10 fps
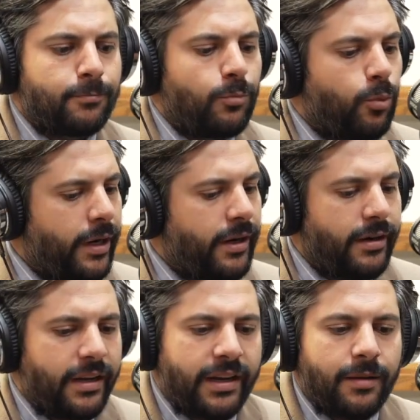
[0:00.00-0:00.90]
where
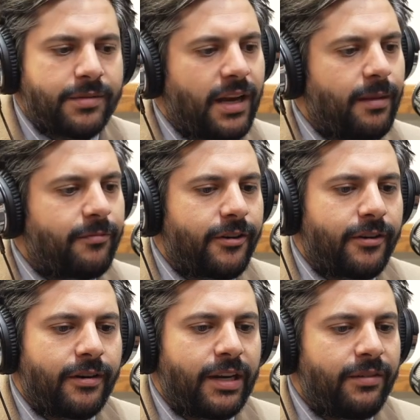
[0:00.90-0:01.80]
it comes time
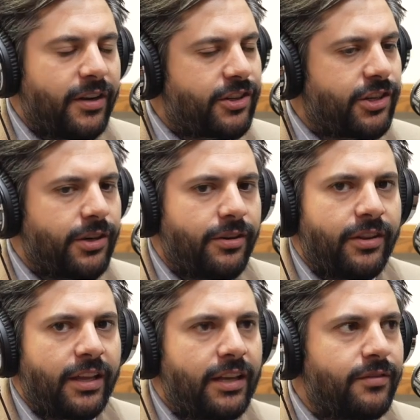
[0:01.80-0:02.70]
for an eviction or
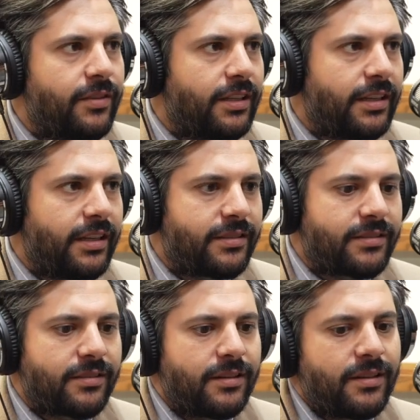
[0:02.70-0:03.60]
the end of a lease.